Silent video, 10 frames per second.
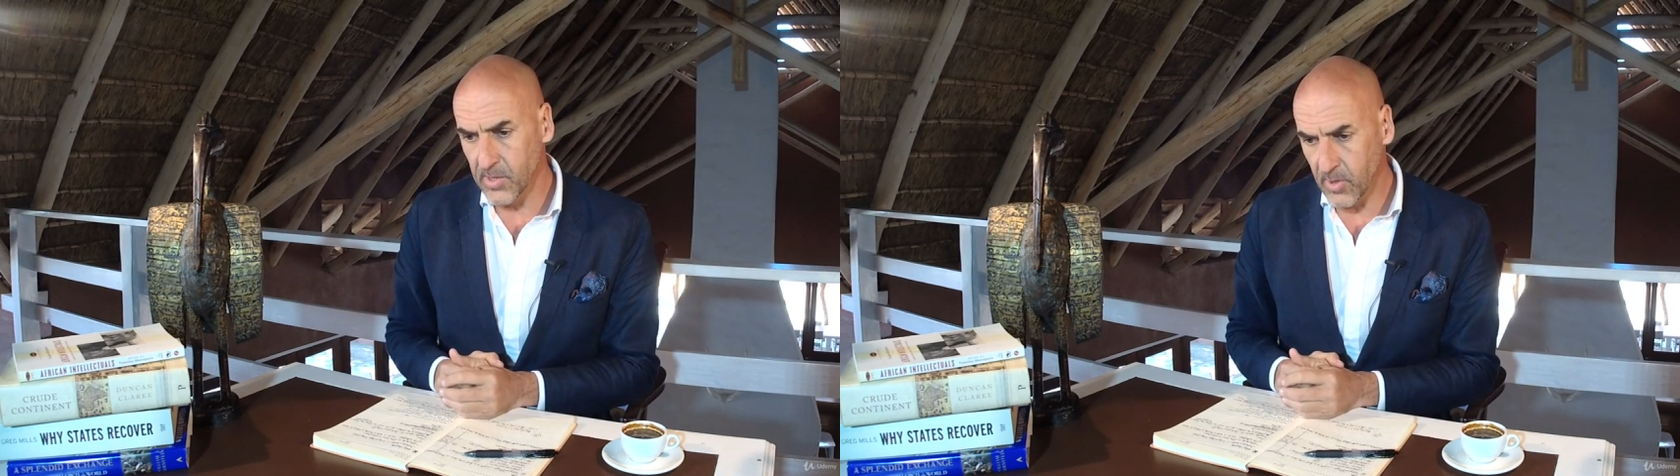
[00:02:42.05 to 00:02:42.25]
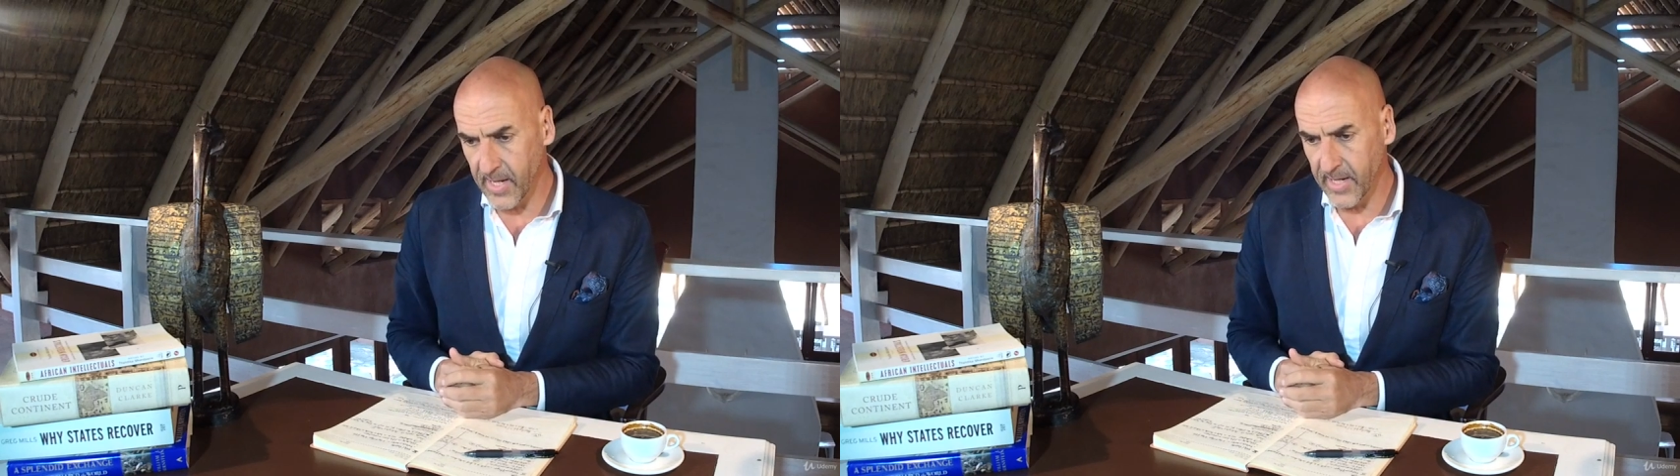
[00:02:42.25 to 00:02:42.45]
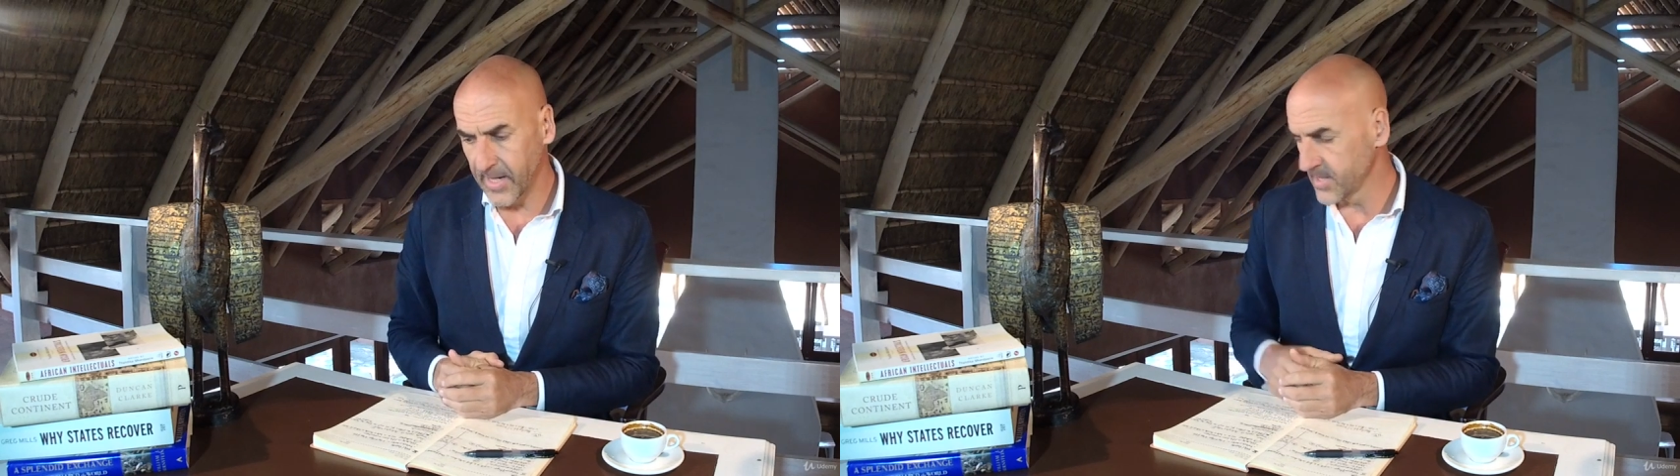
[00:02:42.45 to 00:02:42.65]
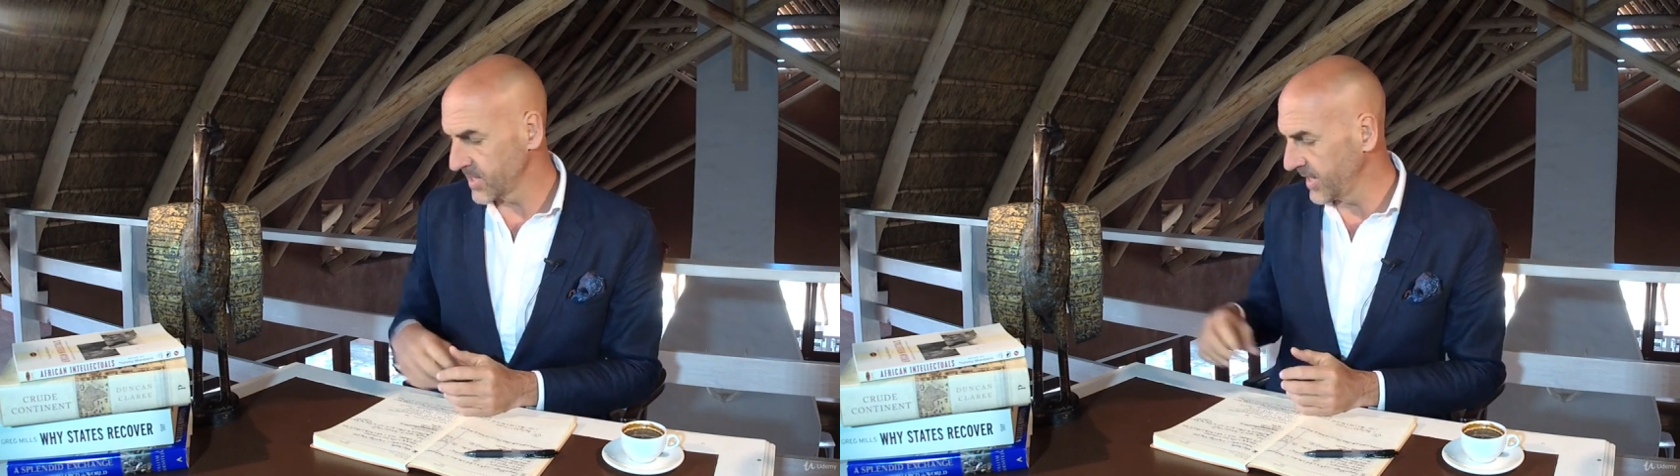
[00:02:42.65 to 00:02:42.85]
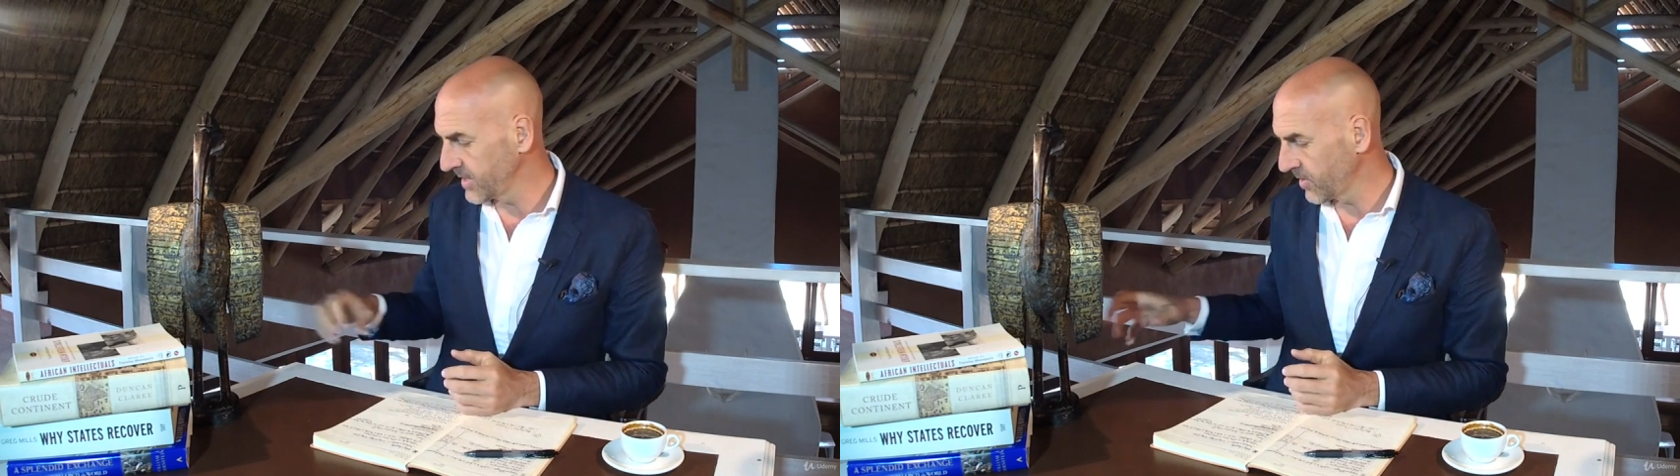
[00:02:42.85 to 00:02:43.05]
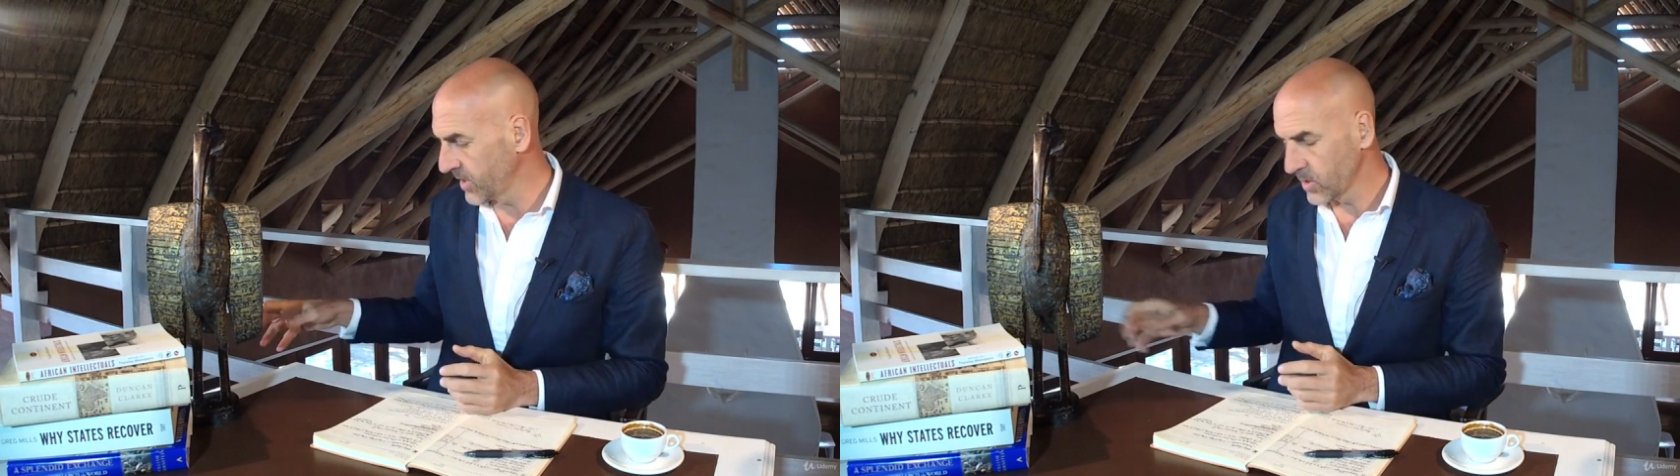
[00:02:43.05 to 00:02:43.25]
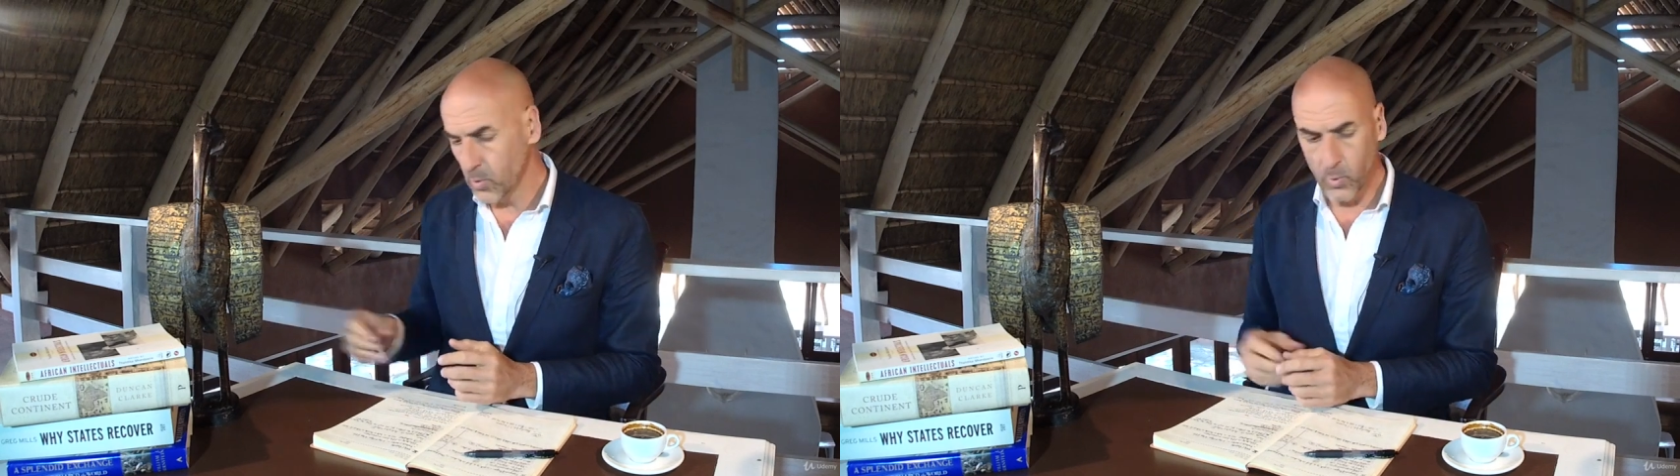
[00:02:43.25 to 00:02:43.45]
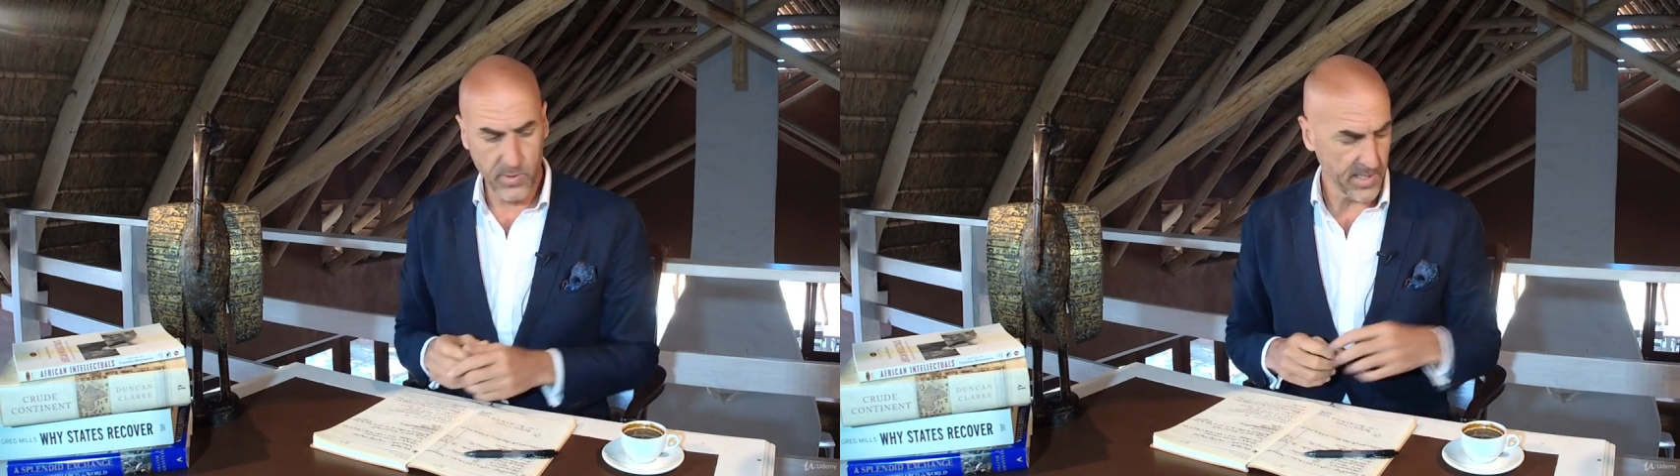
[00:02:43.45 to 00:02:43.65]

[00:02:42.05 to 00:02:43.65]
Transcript: okay, is there anything loose?